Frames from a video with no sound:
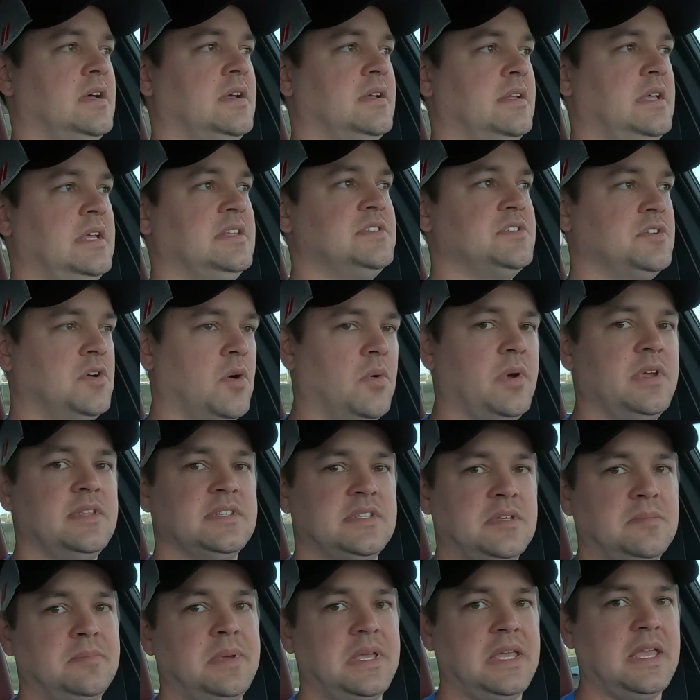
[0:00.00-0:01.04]
it's going
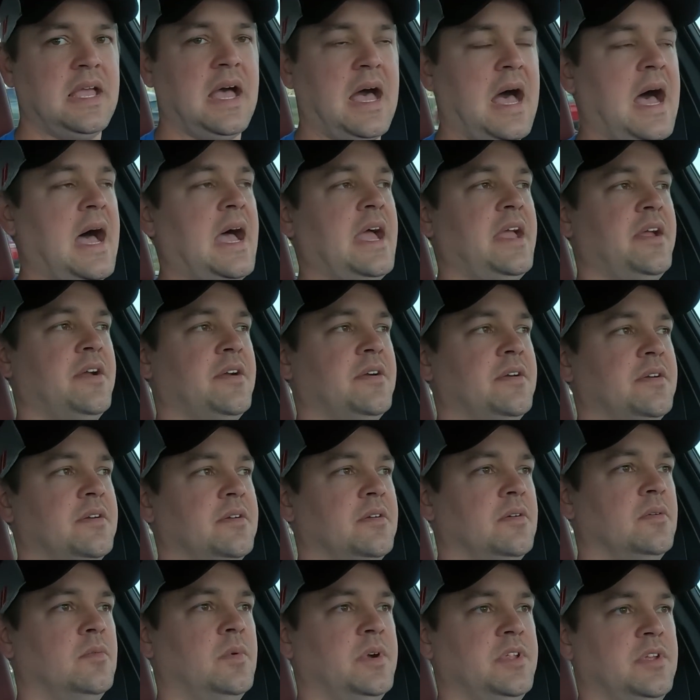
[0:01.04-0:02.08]
to be higher
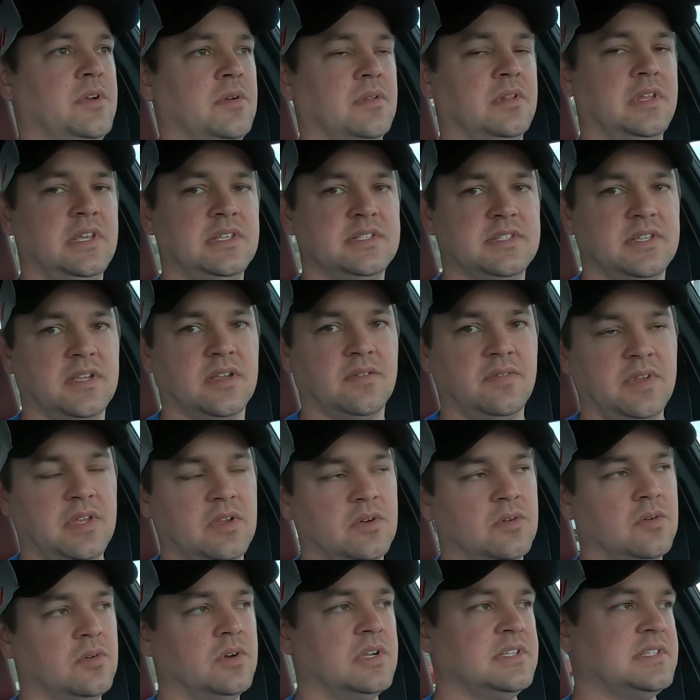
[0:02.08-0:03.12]
when you're leasing a
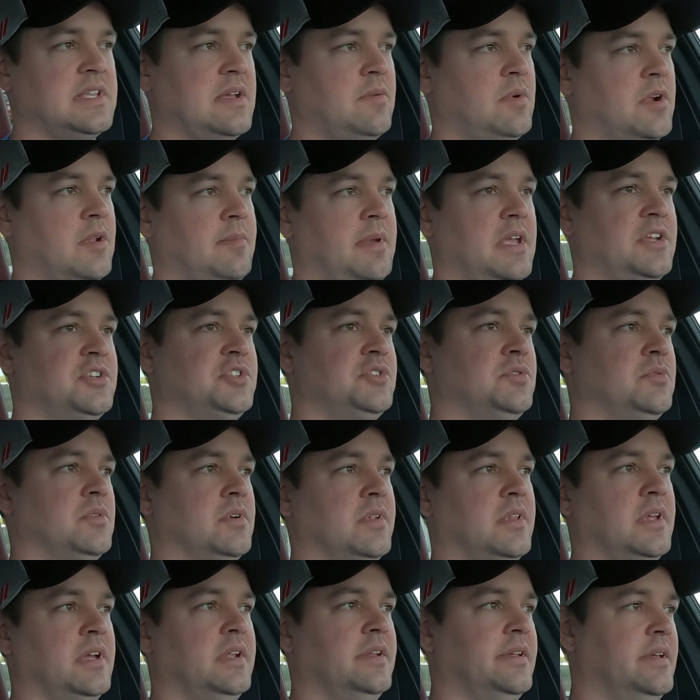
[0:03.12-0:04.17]
vehicle because they want to make sure
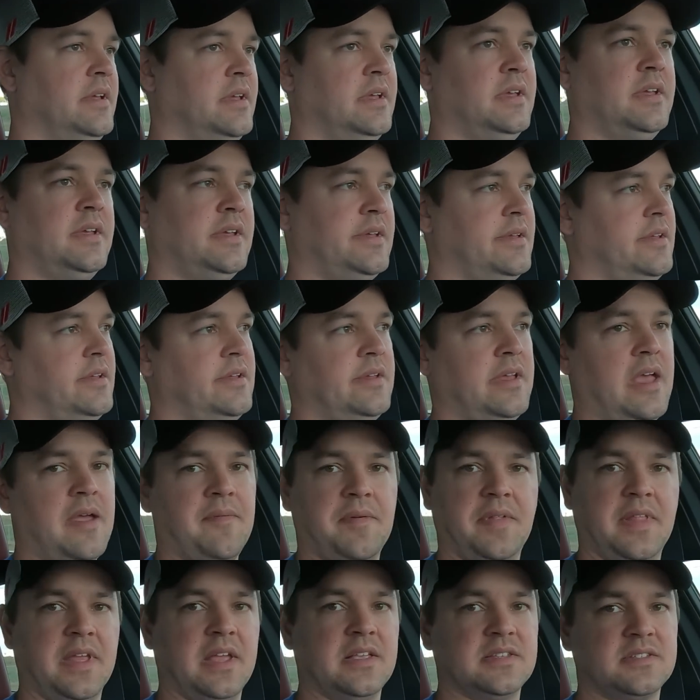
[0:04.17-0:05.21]
that
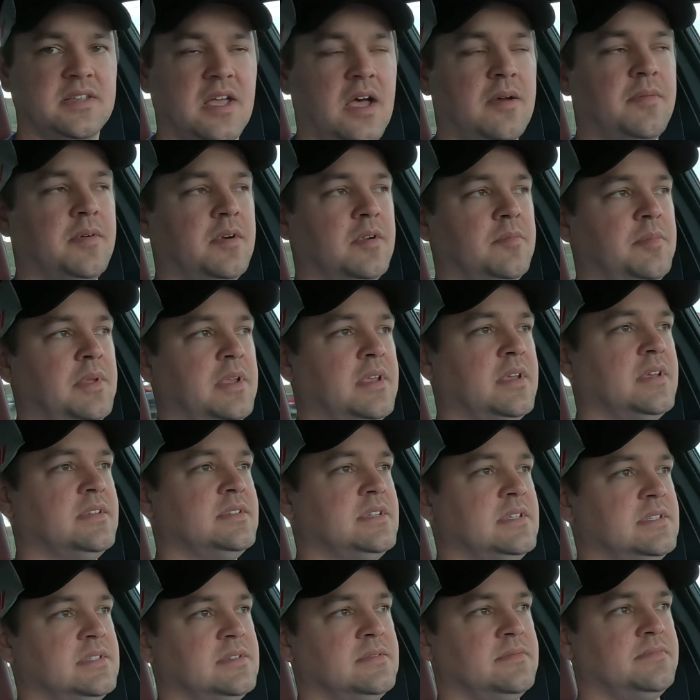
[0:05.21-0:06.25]
everything's covered because
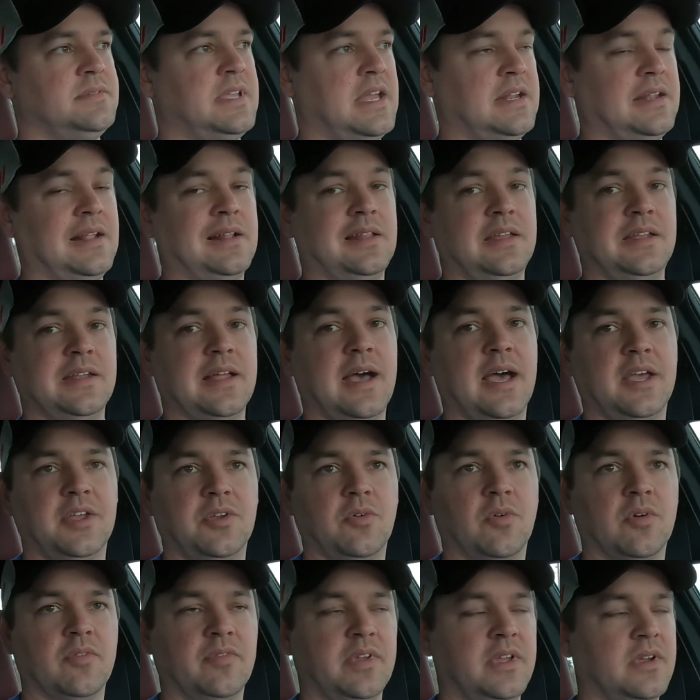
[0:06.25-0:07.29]
it's technically not
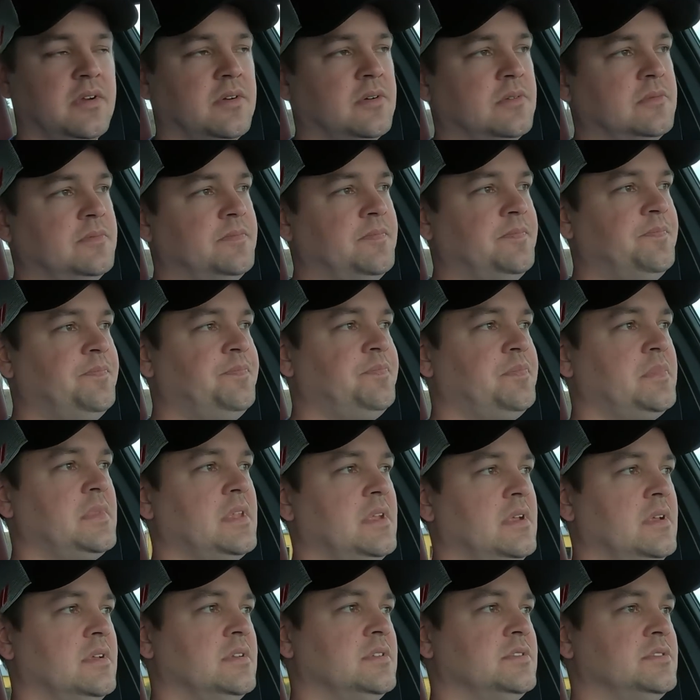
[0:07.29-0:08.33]
your vehicle.
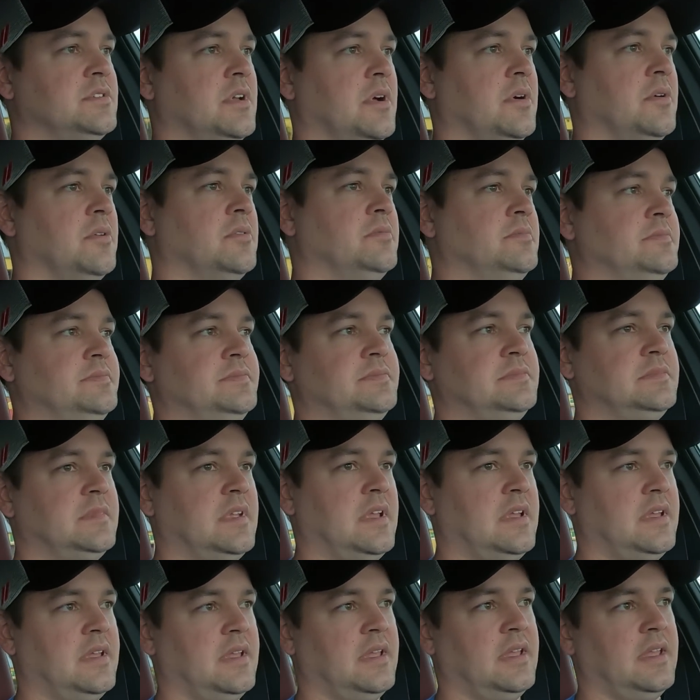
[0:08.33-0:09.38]
So
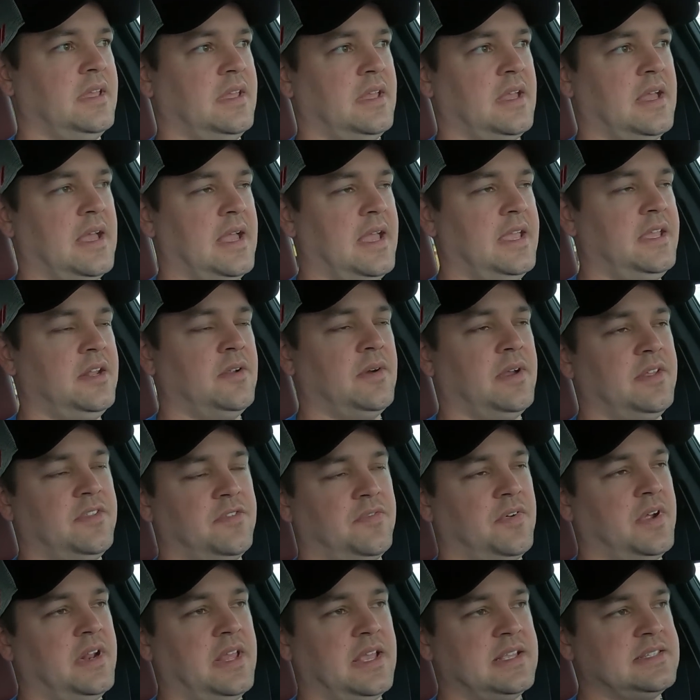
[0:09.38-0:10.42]
it's
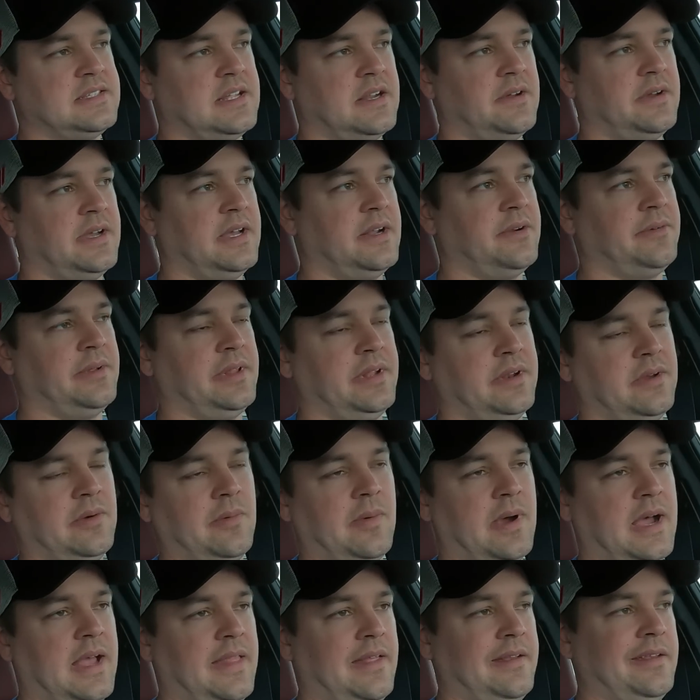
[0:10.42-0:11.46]
funny because I don't really know
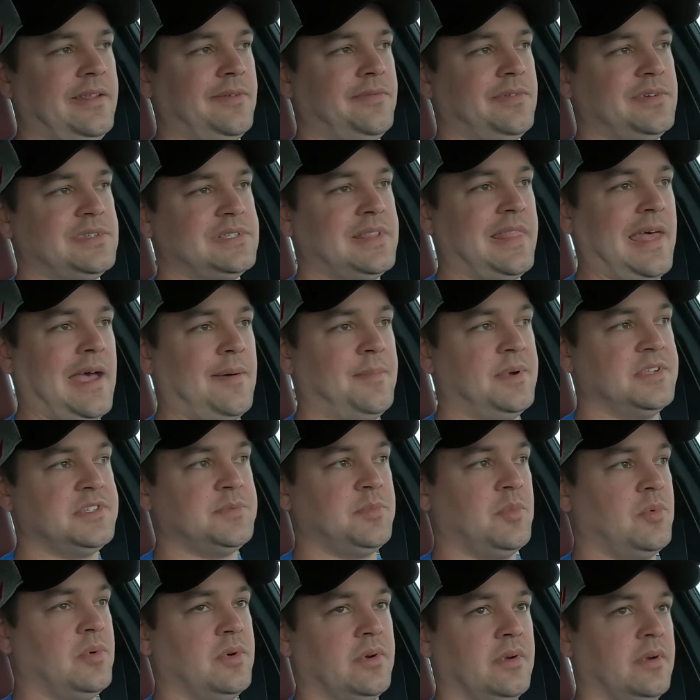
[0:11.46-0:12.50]
why that differs that much
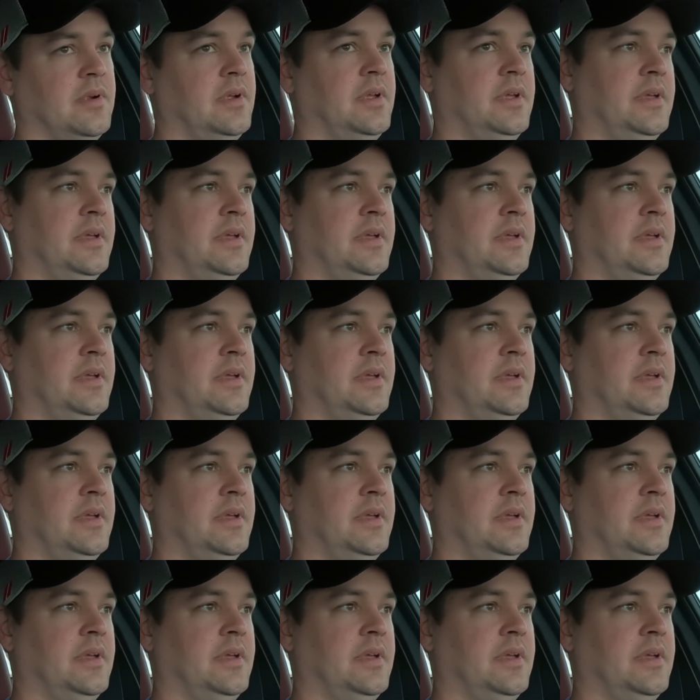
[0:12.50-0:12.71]
more,